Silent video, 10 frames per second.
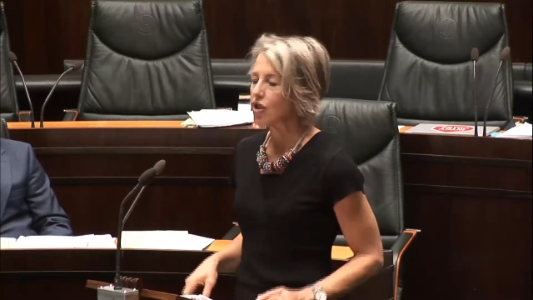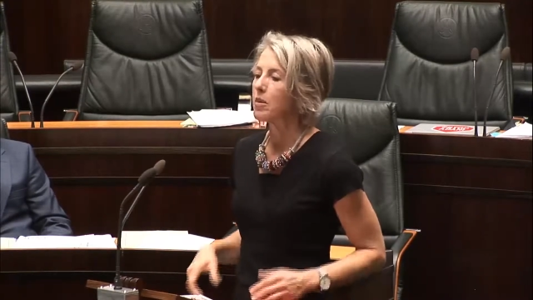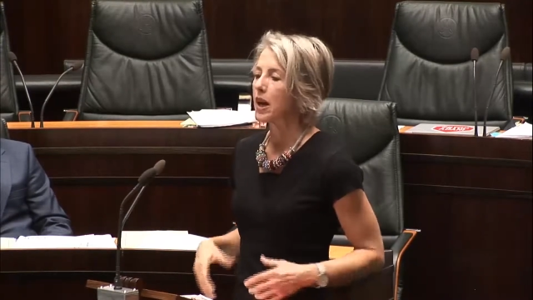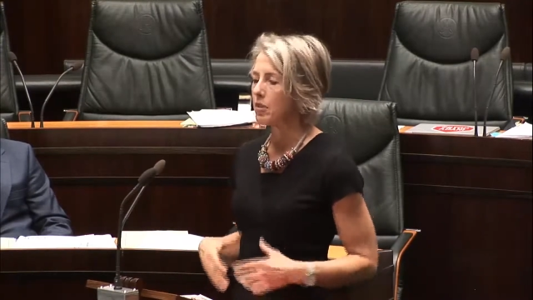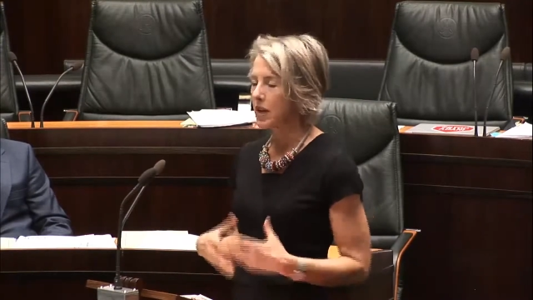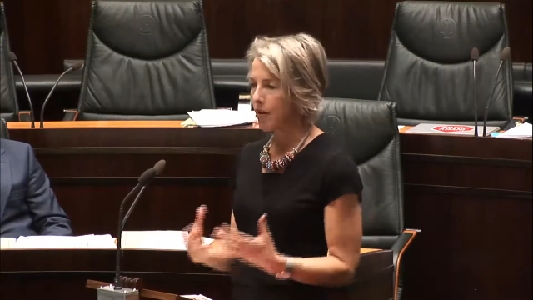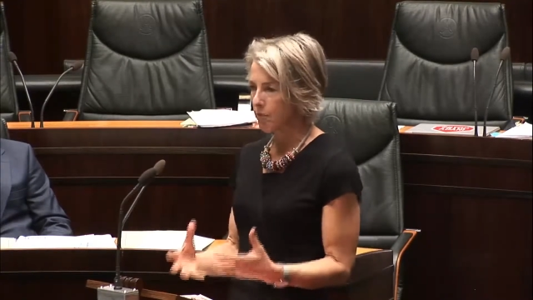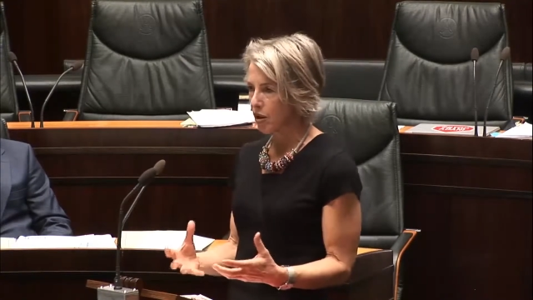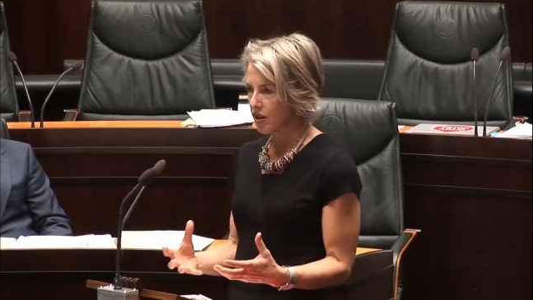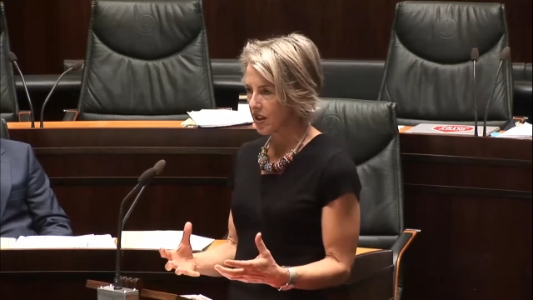to be able to
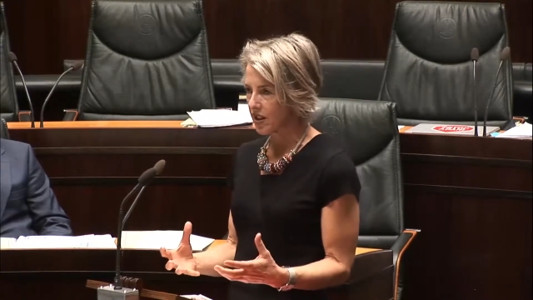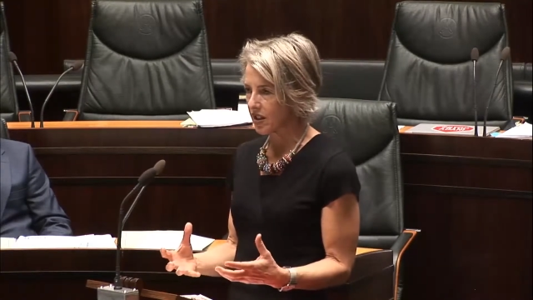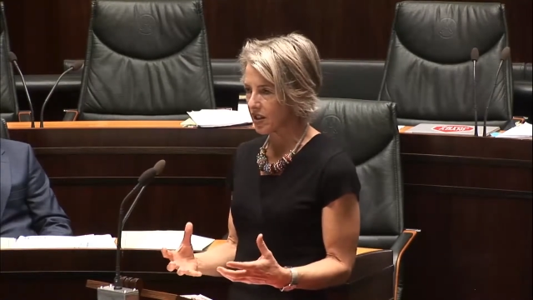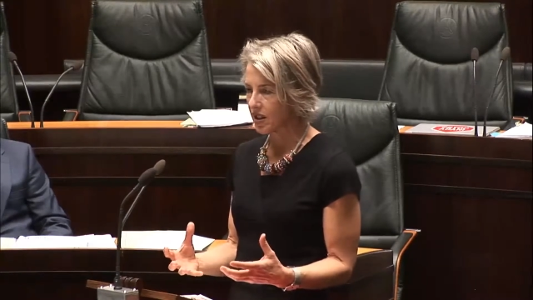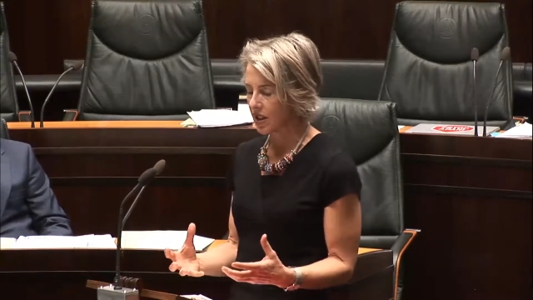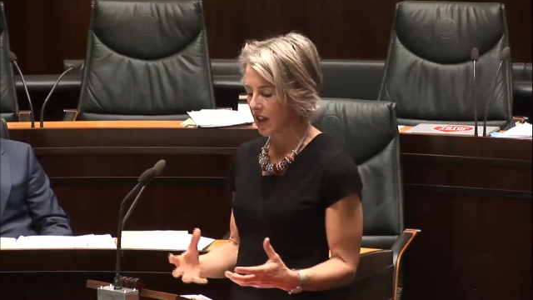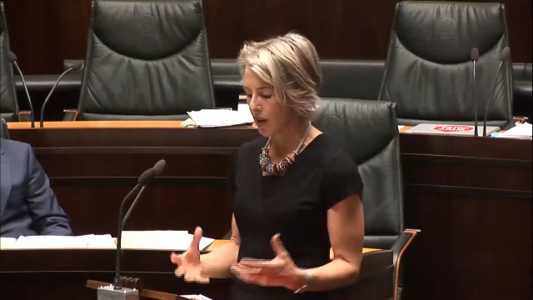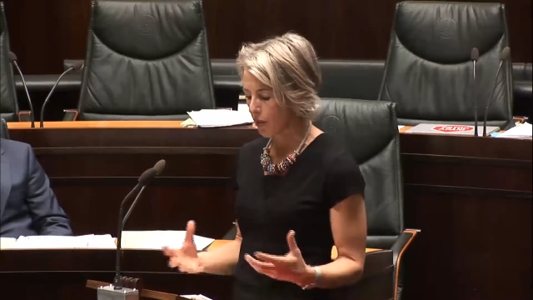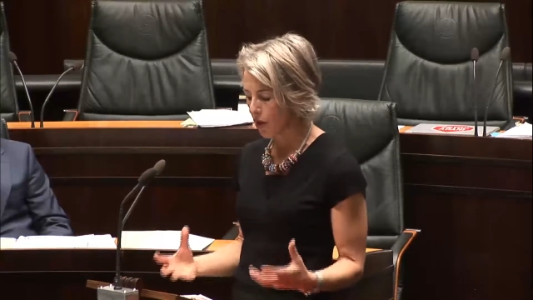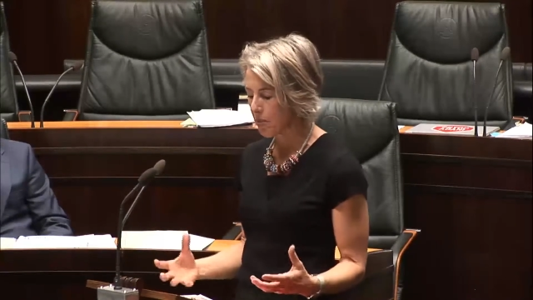have processes that
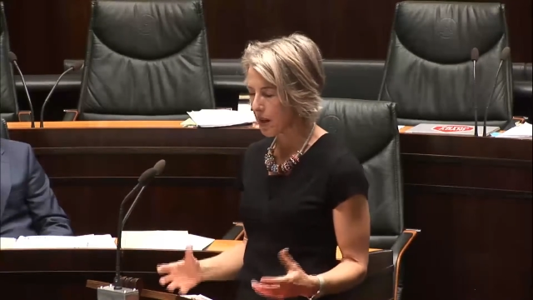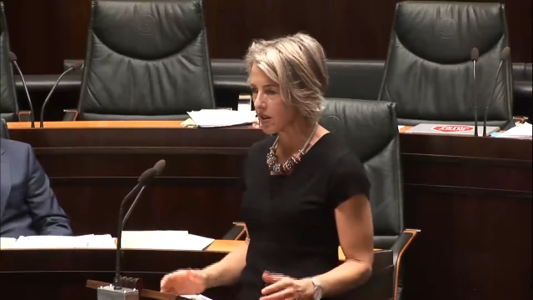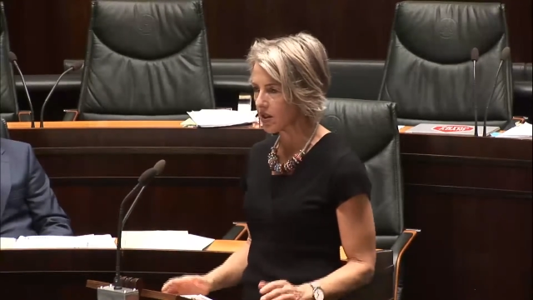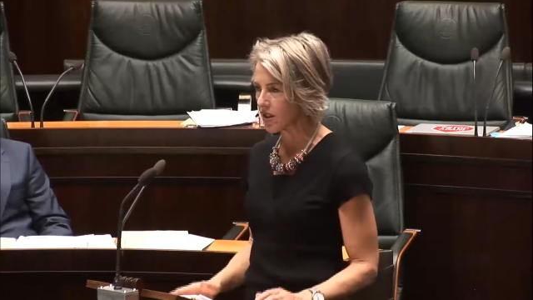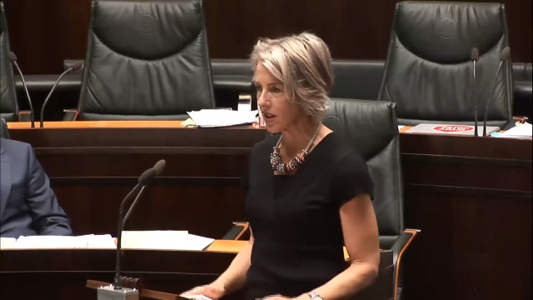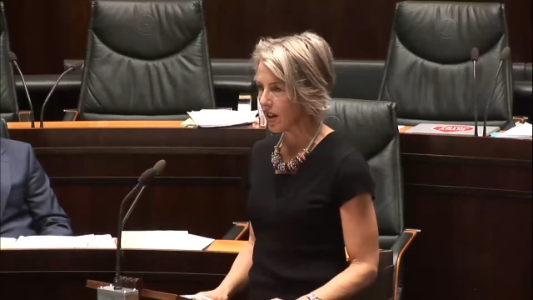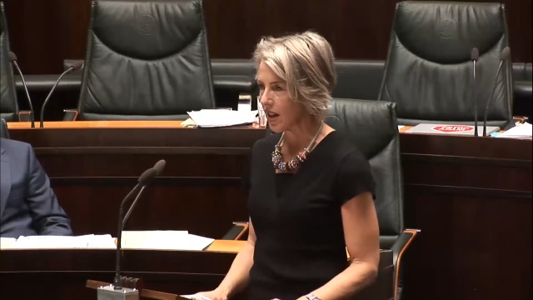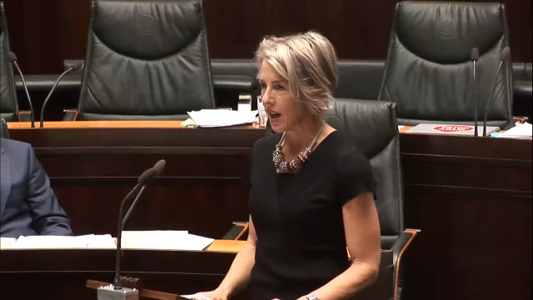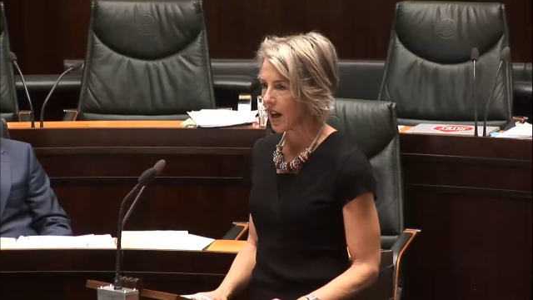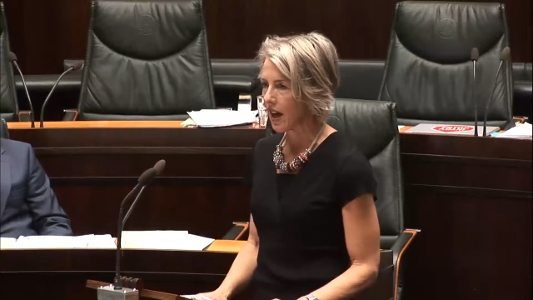are robust
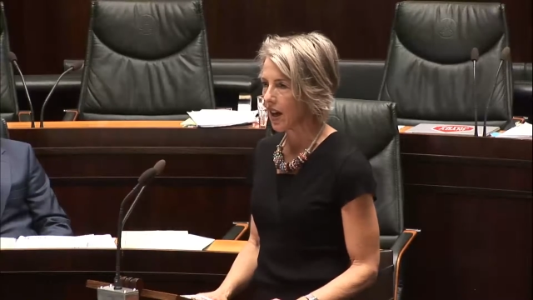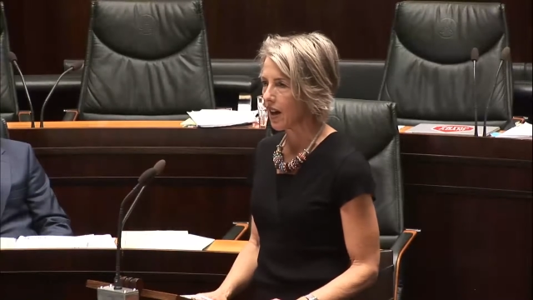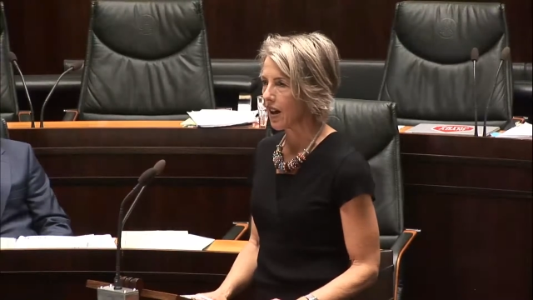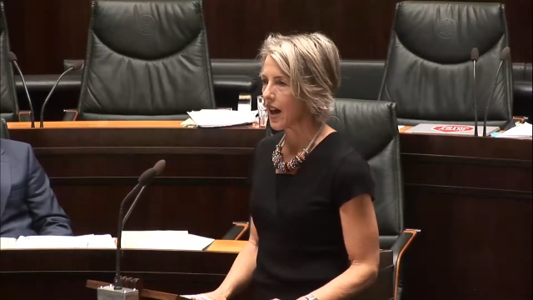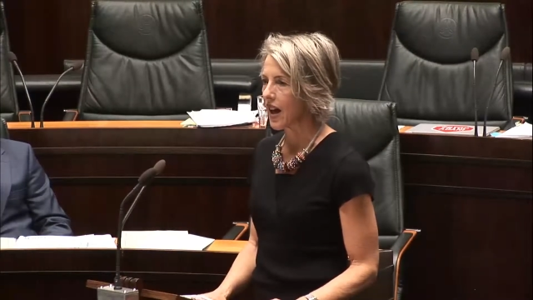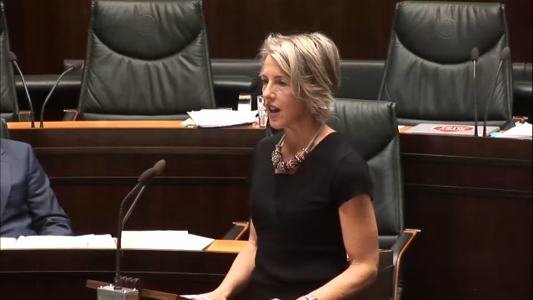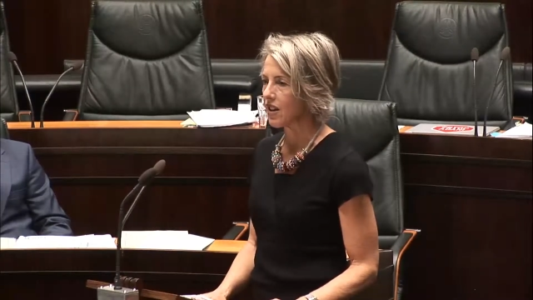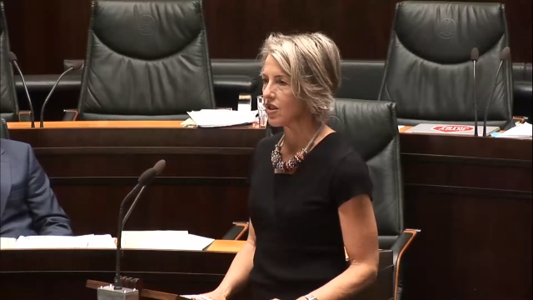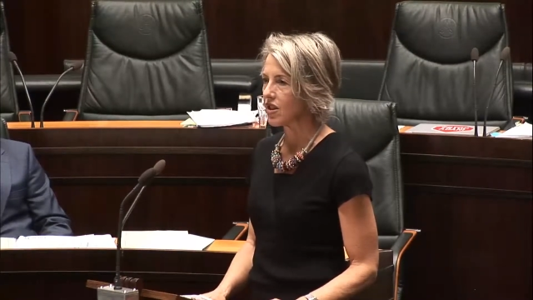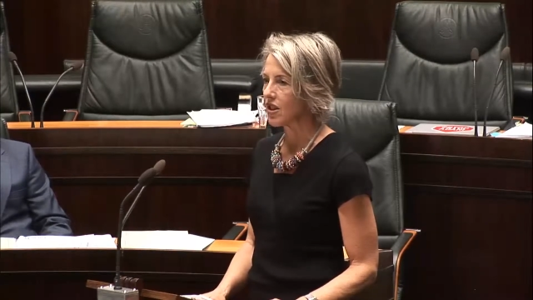
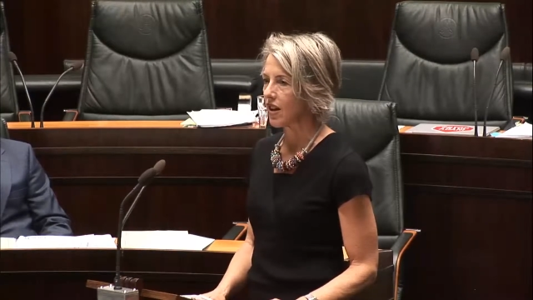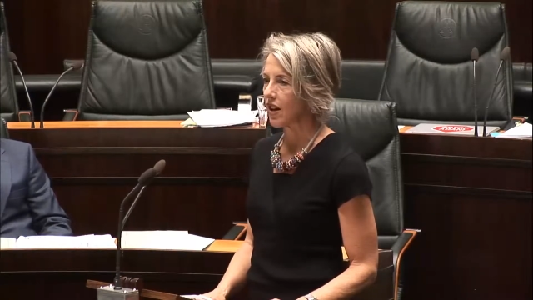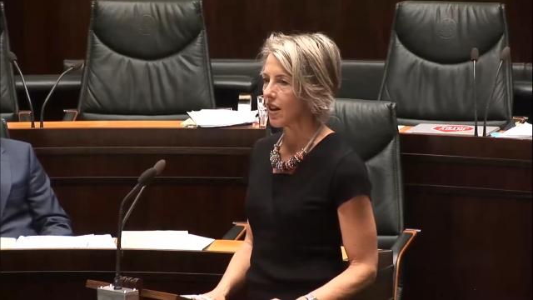and